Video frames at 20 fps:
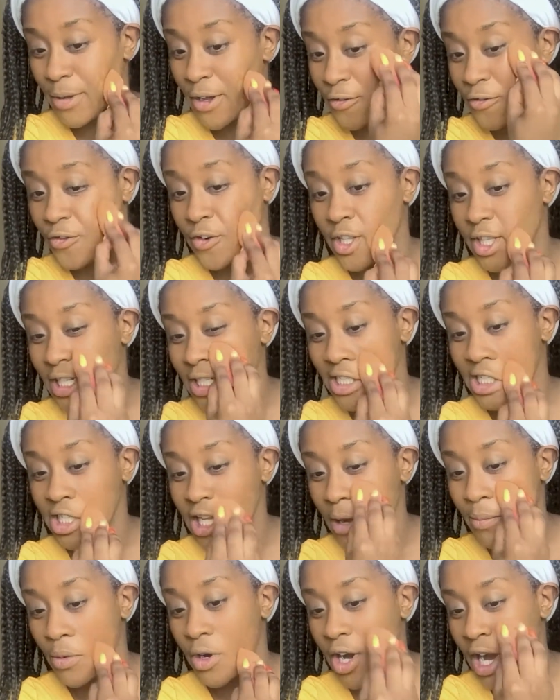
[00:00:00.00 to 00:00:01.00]
But for the
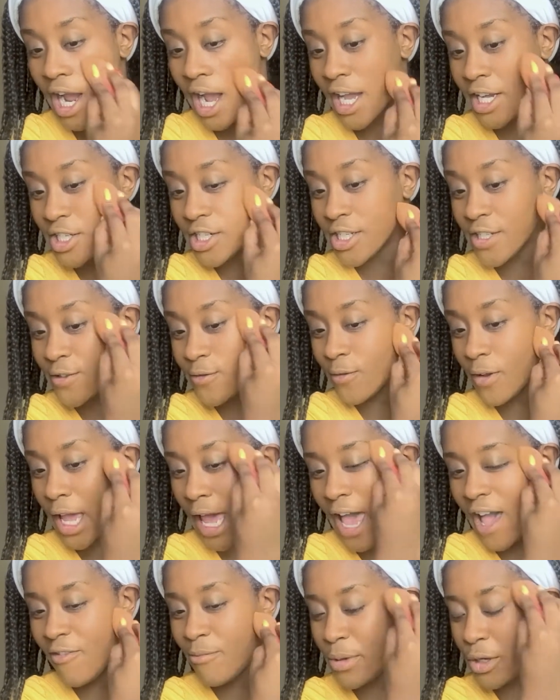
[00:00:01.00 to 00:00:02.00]
summer, I just
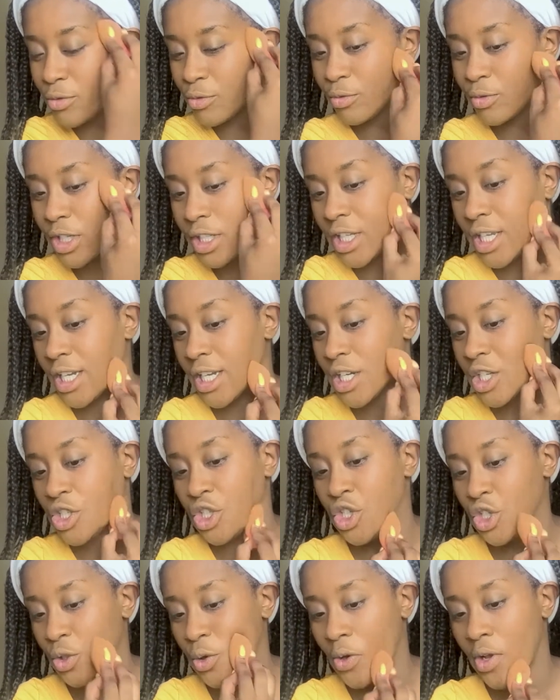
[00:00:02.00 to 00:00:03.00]
have been really
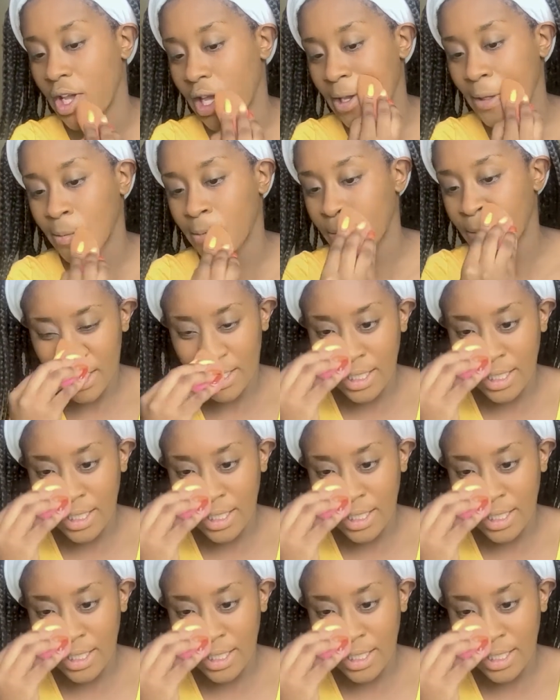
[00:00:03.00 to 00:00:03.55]
enjoying